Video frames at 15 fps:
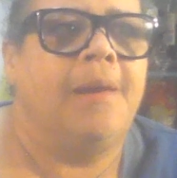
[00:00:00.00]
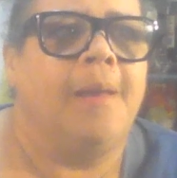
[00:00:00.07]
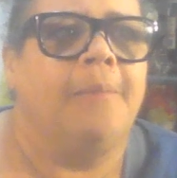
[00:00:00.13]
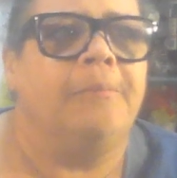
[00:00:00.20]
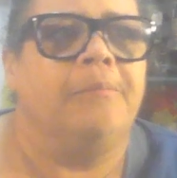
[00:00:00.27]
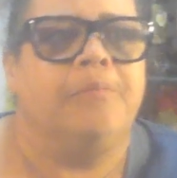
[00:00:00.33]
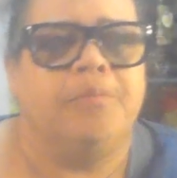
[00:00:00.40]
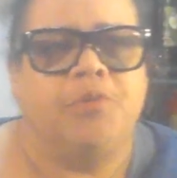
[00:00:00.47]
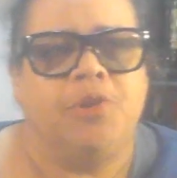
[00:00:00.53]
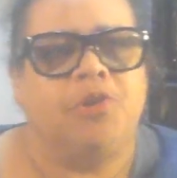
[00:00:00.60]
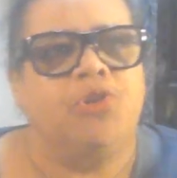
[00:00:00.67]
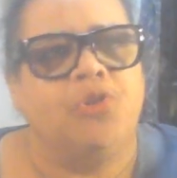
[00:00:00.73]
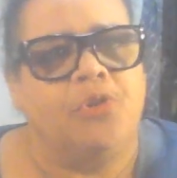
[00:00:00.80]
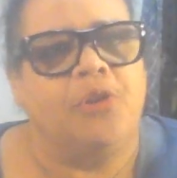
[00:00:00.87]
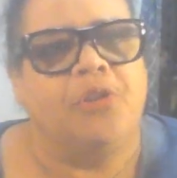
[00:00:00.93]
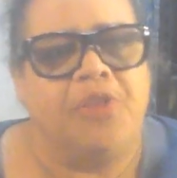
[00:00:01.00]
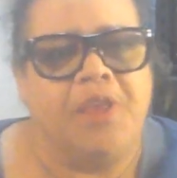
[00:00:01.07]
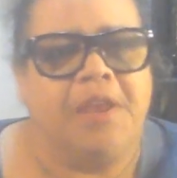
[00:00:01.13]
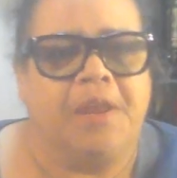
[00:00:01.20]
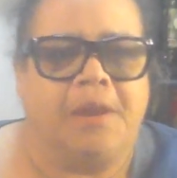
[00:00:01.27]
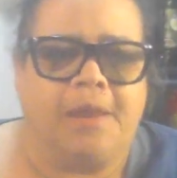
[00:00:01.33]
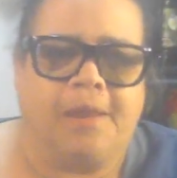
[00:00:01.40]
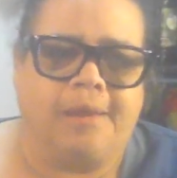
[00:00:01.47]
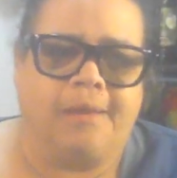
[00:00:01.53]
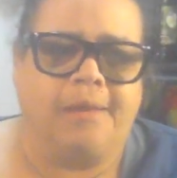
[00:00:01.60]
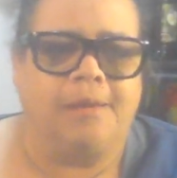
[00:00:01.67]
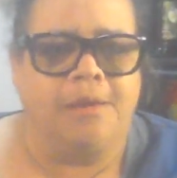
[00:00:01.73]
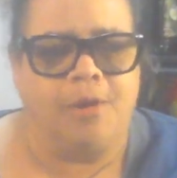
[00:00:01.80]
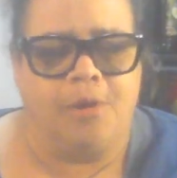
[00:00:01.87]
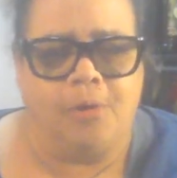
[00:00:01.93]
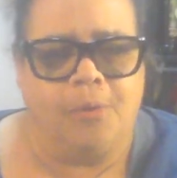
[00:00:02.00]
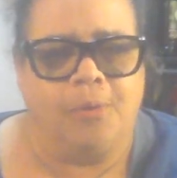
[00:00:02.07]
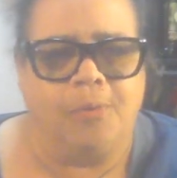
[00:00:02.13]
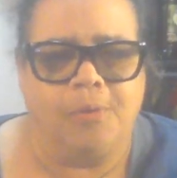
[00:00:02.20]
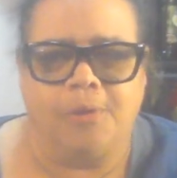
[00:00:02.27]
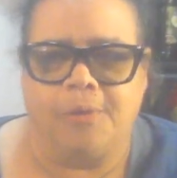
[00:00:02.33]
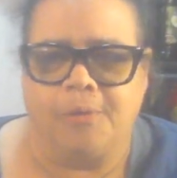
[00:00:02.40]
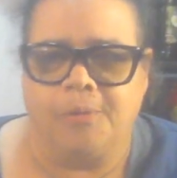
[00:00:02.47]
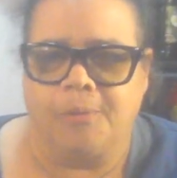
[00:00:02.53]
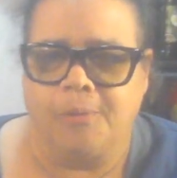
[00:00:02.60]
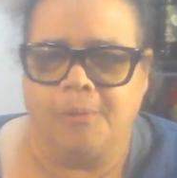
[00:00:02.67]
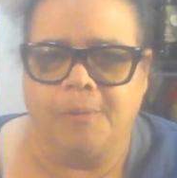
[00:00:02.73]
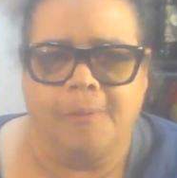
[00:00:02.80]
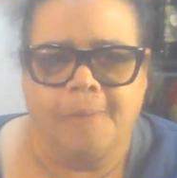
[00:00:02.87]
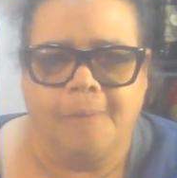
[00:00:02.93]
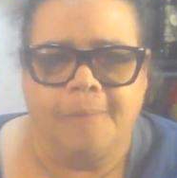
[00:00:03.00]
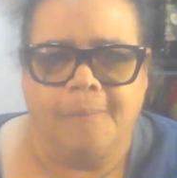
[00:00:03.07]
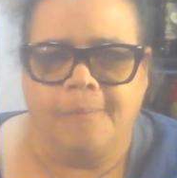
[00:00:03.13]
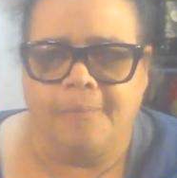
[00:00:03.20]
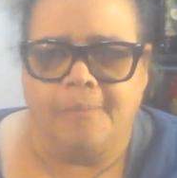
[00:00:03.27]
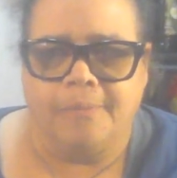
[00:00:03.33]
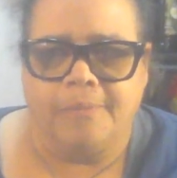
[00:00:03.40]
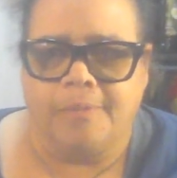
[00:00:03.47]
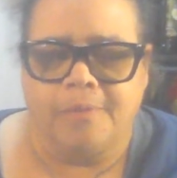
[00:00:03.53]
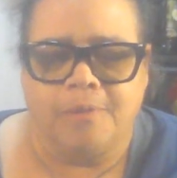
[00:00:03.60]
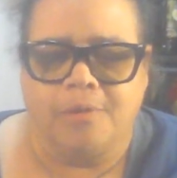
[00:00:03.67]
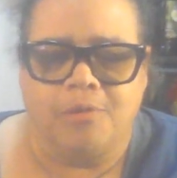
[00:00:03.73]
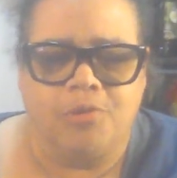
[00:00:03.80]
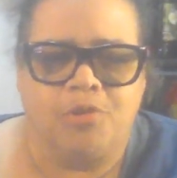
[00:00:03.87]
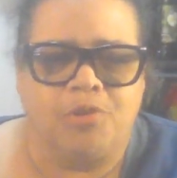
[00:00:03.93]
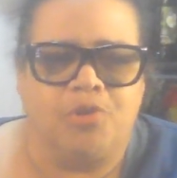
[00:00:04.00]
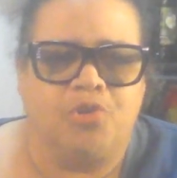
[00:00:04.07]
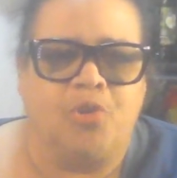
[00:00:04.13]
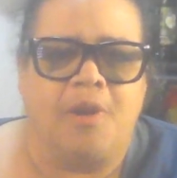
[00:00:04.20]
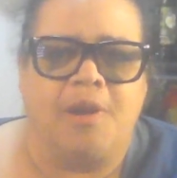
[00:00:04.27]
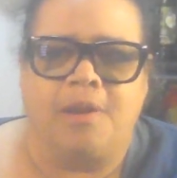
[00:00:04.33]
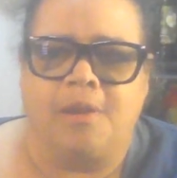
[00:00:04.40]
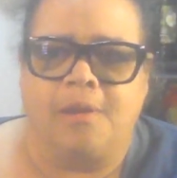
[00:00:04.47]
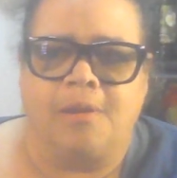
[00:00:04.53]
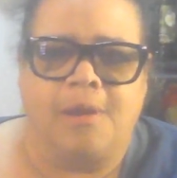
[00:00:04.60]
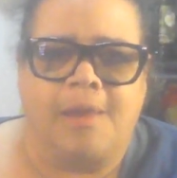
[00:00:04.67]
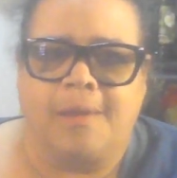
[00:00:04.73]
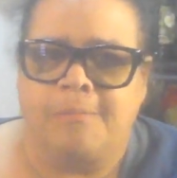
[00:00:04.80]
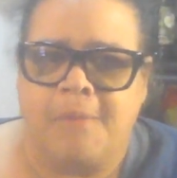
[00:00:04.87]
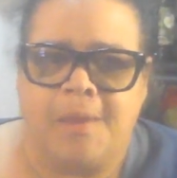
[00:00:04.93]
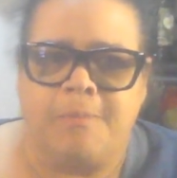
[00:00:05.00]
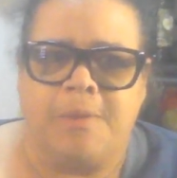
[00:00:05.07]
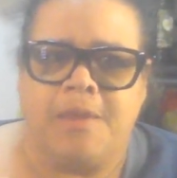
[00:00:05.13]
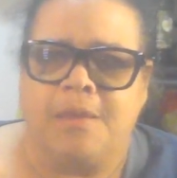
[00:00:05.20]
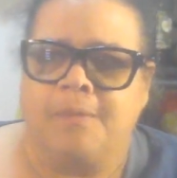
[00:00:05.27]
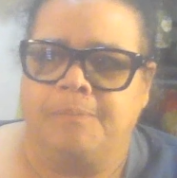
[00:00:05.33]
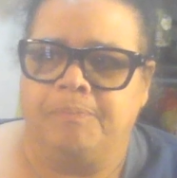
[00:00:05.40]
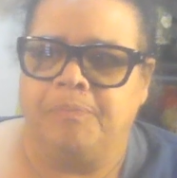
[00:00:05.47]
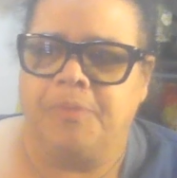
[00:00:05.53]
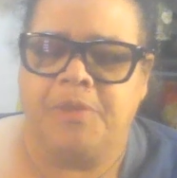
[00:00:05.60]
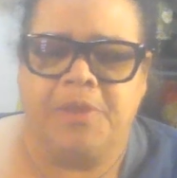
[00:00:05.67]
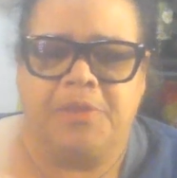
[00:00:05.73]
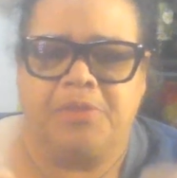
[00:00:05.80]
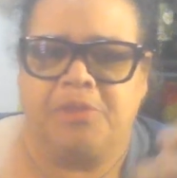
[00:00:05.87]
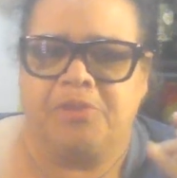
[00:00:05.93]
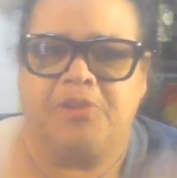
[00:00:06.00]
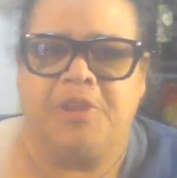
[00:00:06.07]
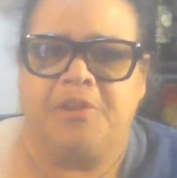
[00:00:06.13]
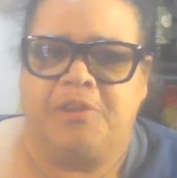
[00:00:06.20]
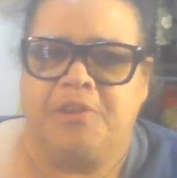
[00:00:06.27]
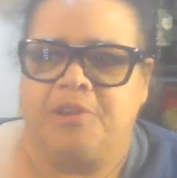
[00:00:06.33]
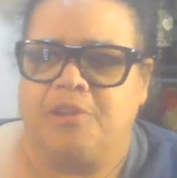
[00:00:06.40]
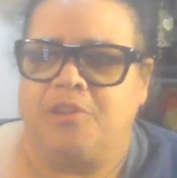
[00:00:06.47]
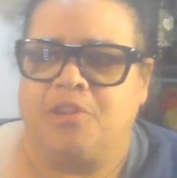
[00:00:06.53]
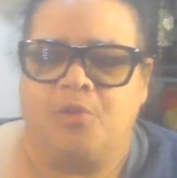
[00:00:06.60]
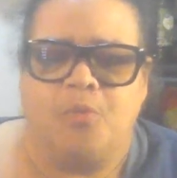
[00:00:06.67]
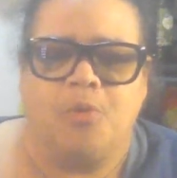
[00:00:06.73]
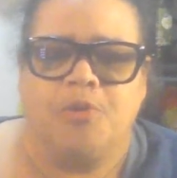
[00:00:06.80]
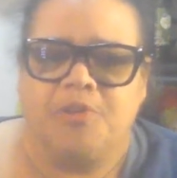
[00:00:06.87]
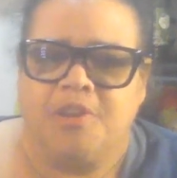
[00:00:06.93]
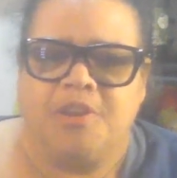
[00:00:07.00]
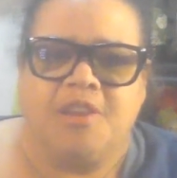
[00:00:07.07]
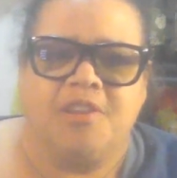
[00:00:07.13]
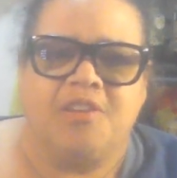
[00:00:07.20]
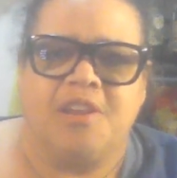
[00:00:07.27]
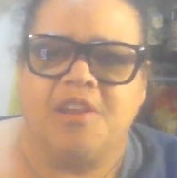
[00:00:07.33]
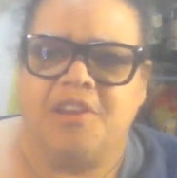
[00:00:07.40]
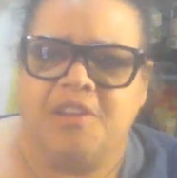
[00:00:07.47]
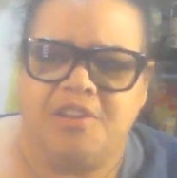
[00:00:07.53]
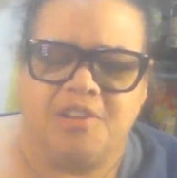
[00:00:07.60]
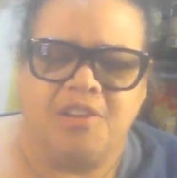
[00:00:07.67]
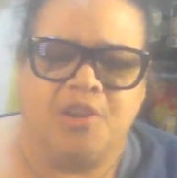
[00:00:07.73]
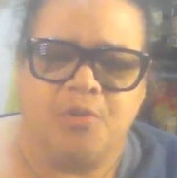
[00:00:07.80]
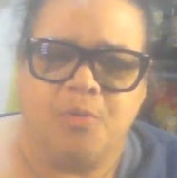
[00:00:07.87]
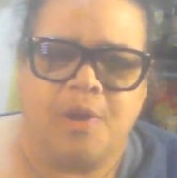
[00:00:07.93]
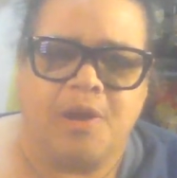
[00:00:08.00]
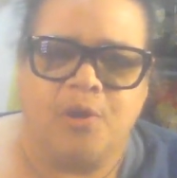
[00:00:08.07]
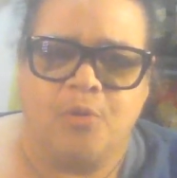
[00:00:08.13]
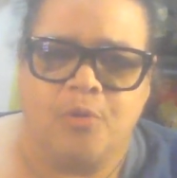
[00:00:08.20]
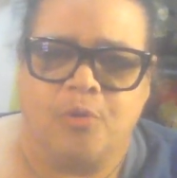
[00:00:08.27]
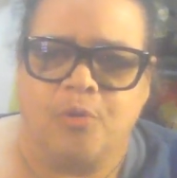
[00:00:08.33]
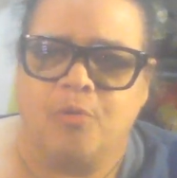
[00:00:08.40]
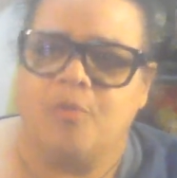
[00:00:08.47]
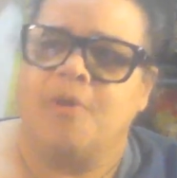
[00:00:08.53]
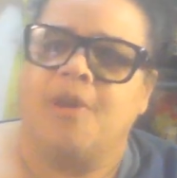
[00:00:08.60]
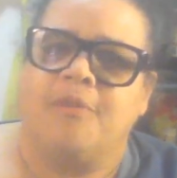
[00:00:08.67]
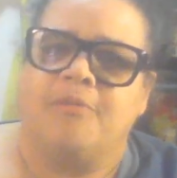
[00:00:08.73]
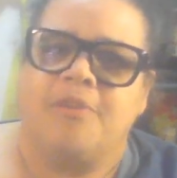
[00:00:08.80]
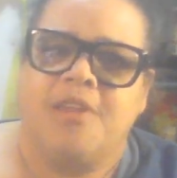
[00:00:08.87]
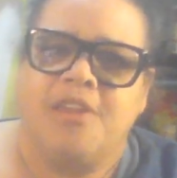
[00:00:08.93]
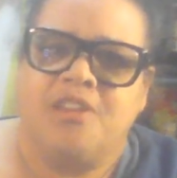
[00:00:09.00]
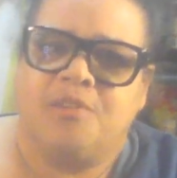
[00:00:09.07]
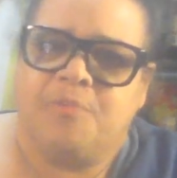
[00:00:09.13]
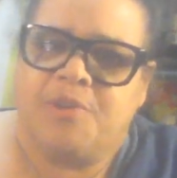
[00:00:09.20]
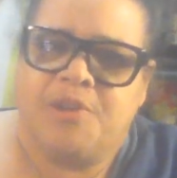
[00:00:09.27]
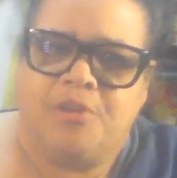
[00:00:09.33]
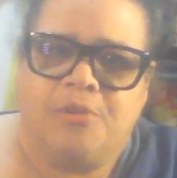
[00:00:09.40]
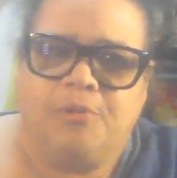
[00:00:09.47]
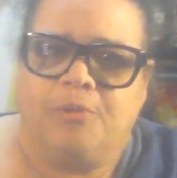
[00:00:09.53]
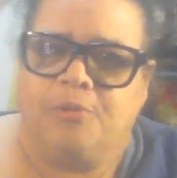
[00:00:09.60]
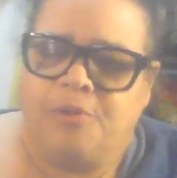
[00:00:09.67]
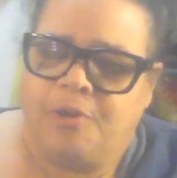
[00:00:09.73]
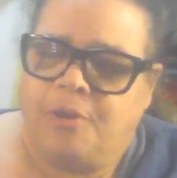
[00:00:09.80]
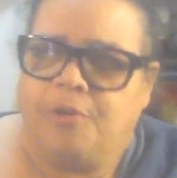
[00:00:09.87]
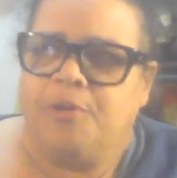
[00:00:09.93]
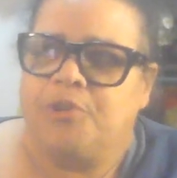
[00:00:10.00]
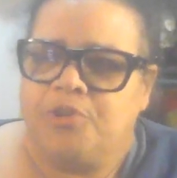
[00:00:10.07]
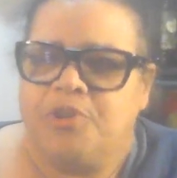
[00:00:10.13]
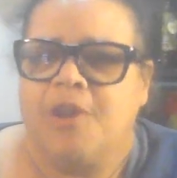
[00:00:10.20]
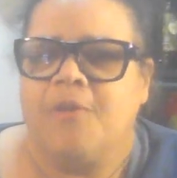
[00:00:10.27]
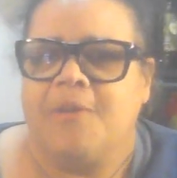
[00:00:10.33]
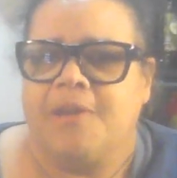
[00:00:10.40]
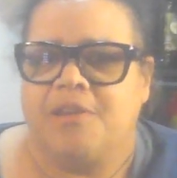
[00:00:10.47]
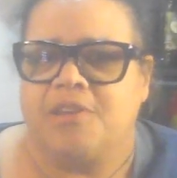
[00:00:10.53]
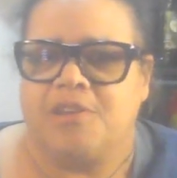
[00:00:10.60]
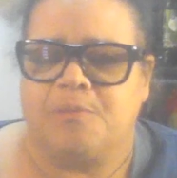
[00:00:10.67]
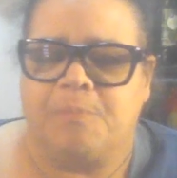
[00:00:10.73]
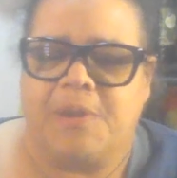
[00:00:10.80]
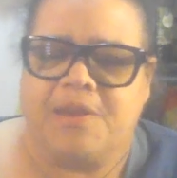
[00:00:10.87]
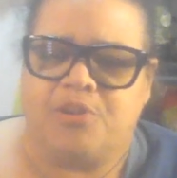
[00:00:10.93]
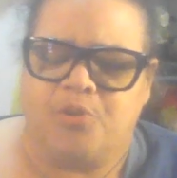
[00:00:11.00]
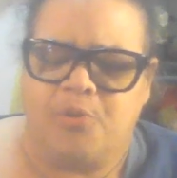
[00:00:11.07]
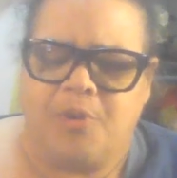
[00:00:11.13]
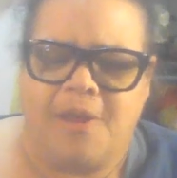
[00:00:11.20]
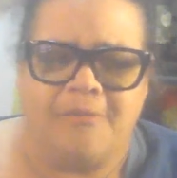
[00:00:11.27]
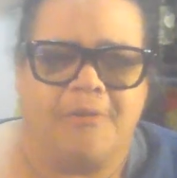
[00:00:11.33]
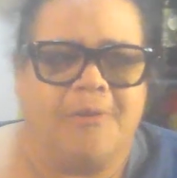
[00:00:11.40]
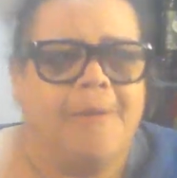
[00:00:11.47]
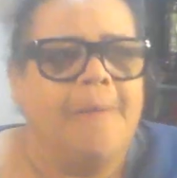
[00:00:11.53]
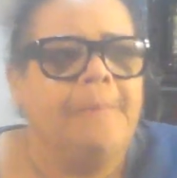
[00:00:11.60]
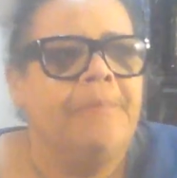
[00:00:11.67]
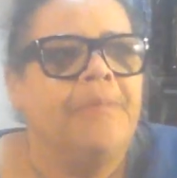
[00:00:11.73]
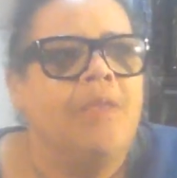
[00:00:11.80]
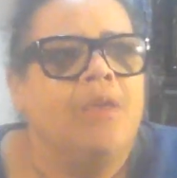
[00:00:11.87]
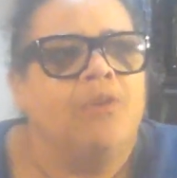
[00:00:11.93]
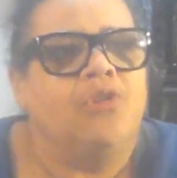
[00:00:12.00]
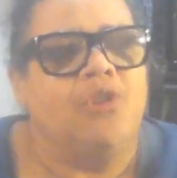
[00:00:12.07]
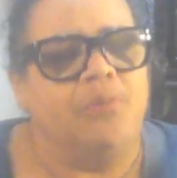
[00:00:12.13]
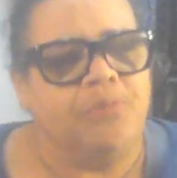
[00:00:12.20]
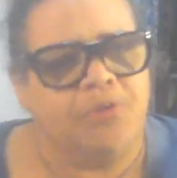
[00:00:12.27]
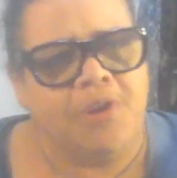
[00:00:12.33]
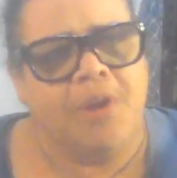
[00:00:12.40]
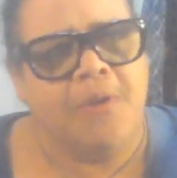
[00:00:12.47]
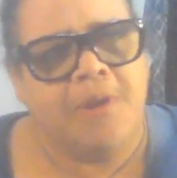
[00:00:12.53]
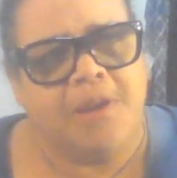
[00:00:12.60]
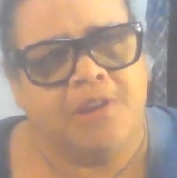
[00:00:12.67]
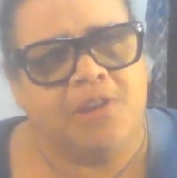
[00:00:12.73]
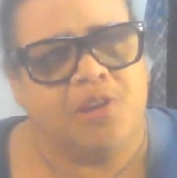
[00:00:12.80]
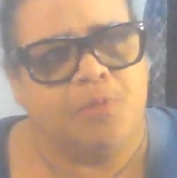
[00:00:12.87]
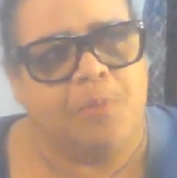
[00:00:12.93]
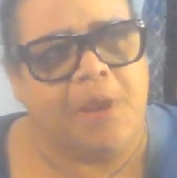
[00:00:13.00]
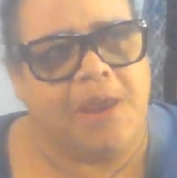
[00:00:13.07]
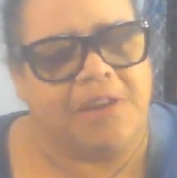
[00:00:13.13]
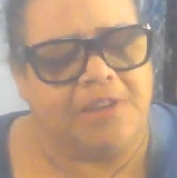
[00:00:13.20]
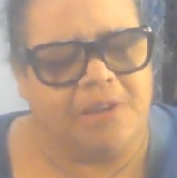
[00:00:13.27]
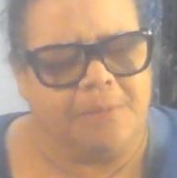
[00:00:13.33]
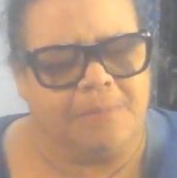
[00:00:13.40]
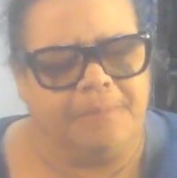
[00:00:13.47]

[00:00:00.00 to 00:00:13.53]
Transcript: and I'm just sort of thinking, like, you know, you're just trying to, like, maybe get the sentence, the words in the sentence in the right order or whatever it is, but you, you know, you're staring into space or whatever. So I'm staring into space